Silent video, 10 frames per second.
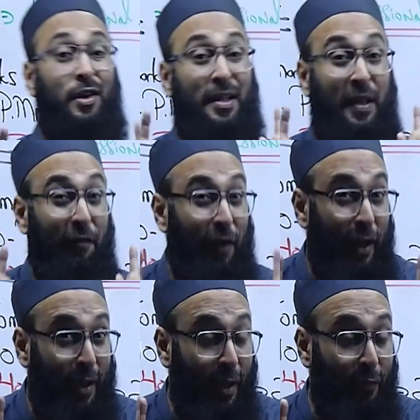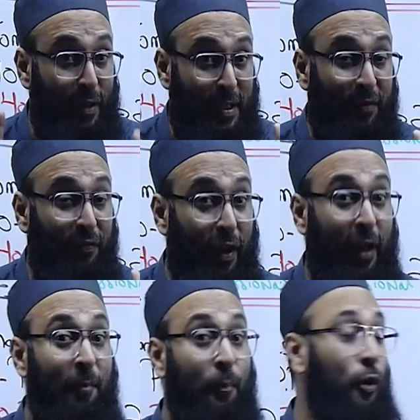listen very carefully. This is
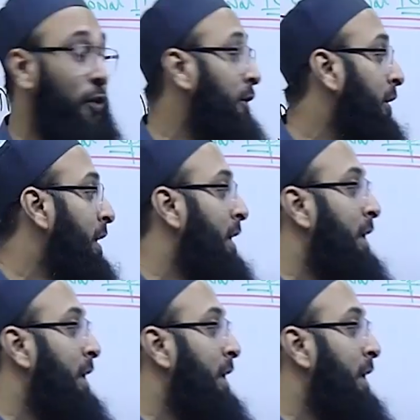very important.